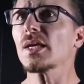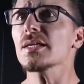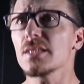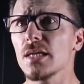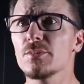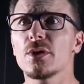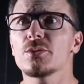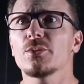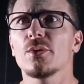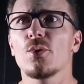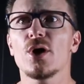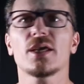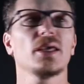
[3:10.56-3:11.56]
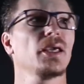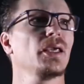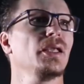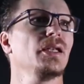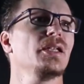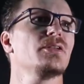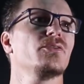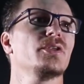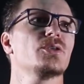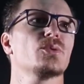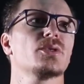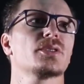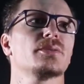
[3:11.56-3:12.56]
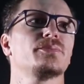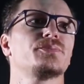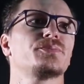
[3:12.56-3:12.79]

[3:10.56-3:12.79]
sometimes we'll be working in individuals.